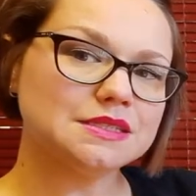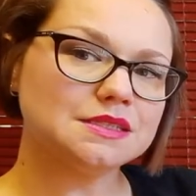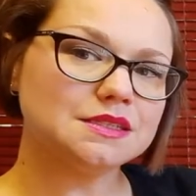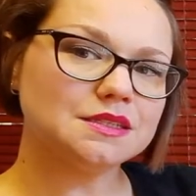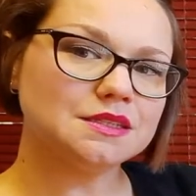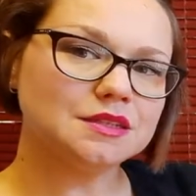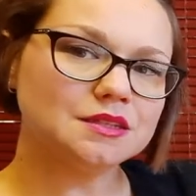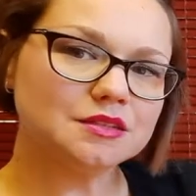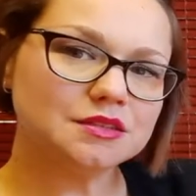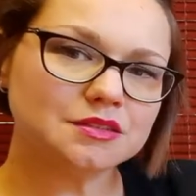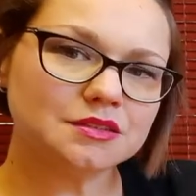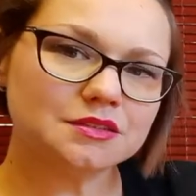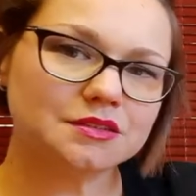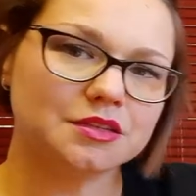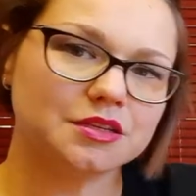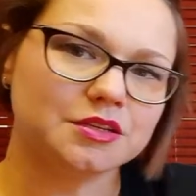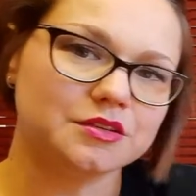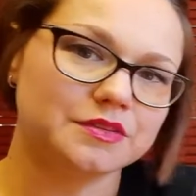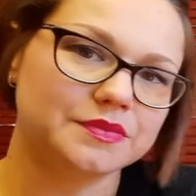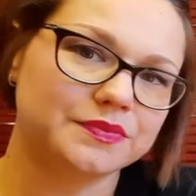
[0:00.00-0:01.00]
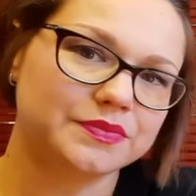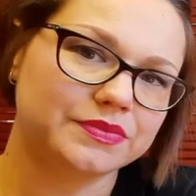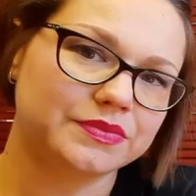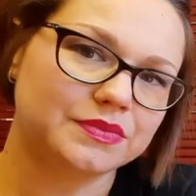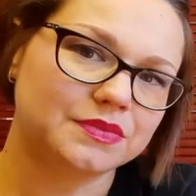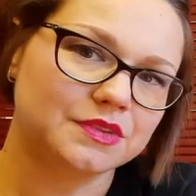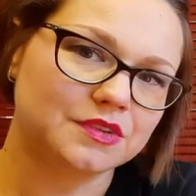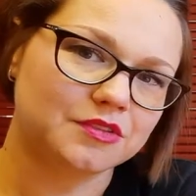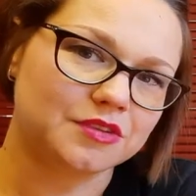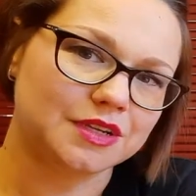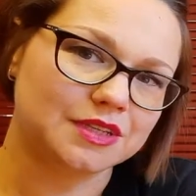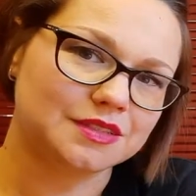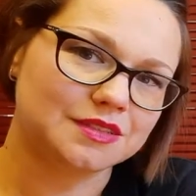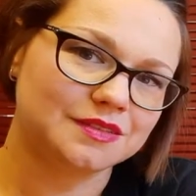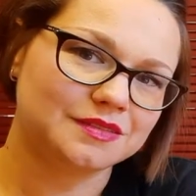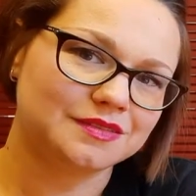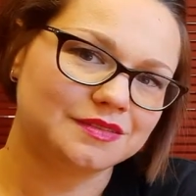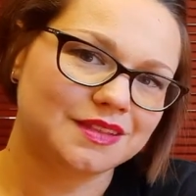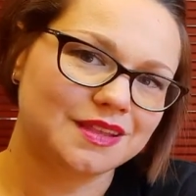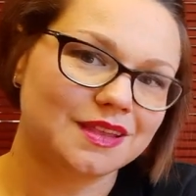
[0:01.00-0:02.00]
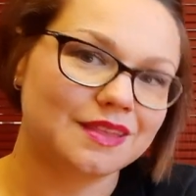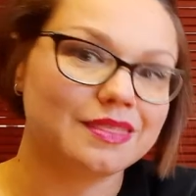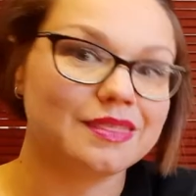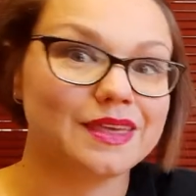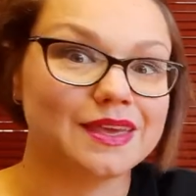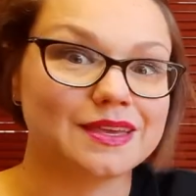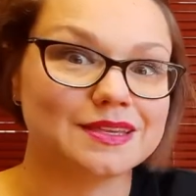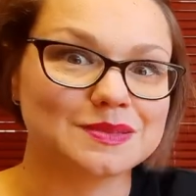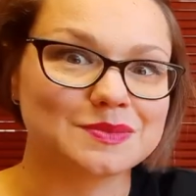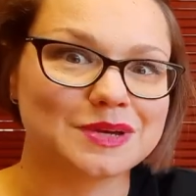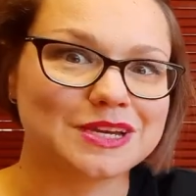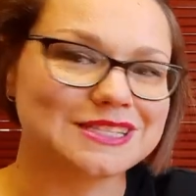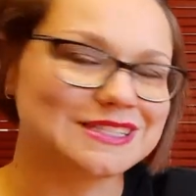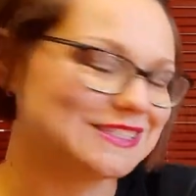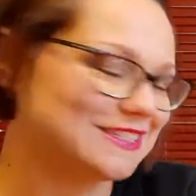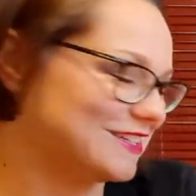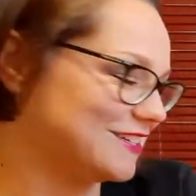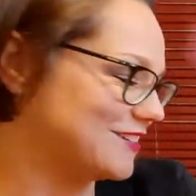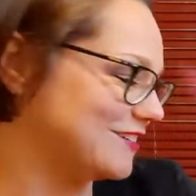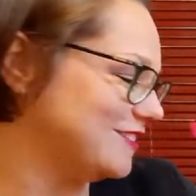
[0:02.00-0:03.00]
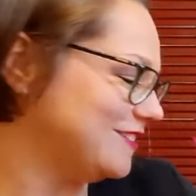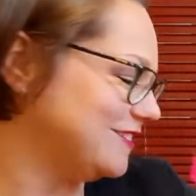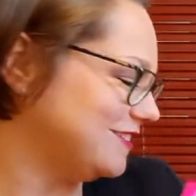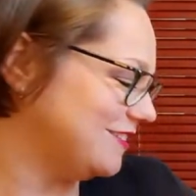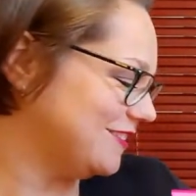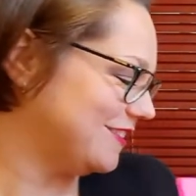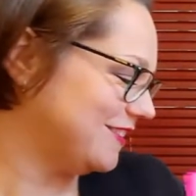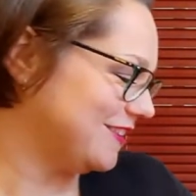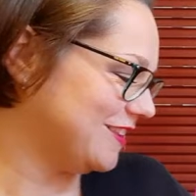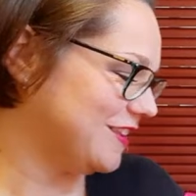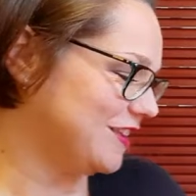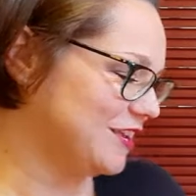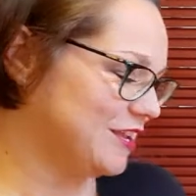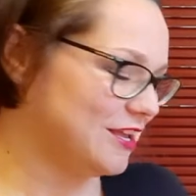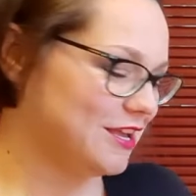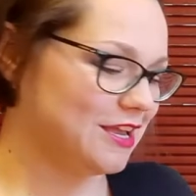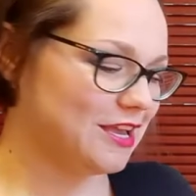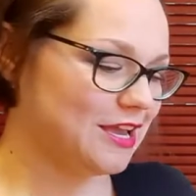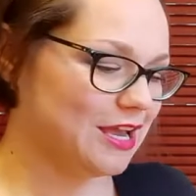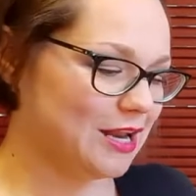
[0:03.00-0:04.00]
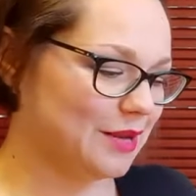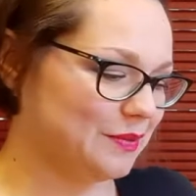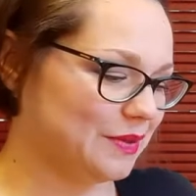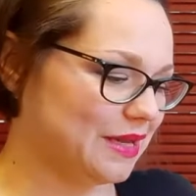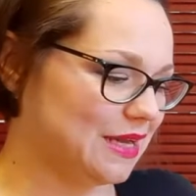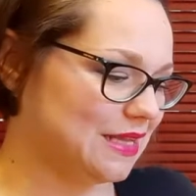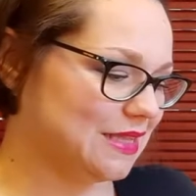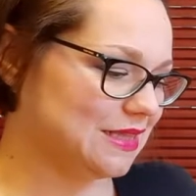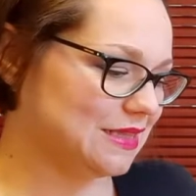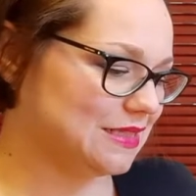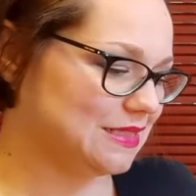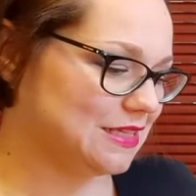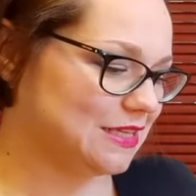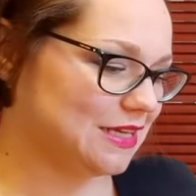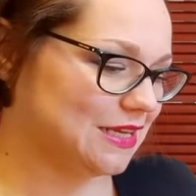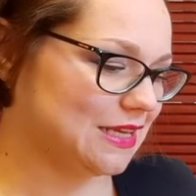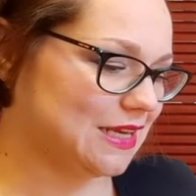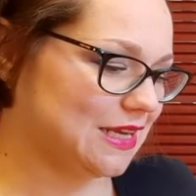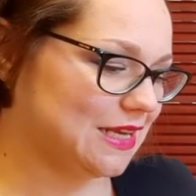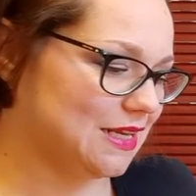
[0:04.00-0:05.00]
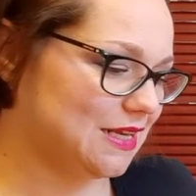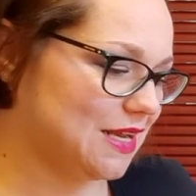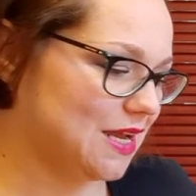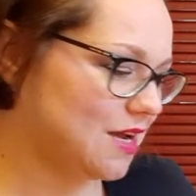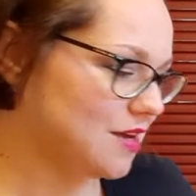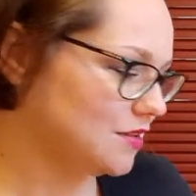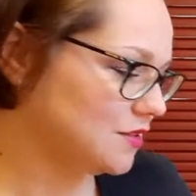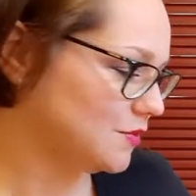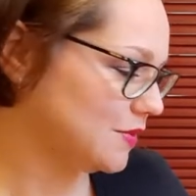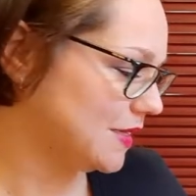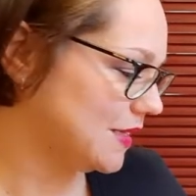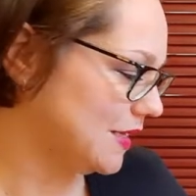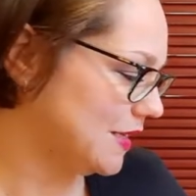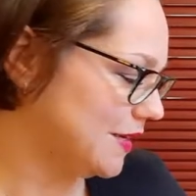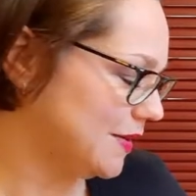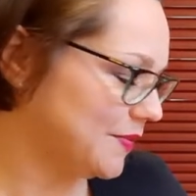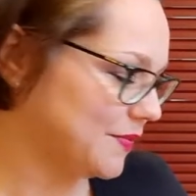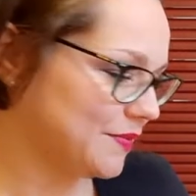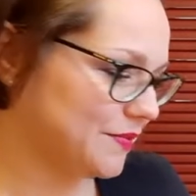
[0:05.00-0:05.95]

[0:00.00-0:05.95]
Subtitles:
circle. Right, there's my circle. I'm going to cut it out quickly.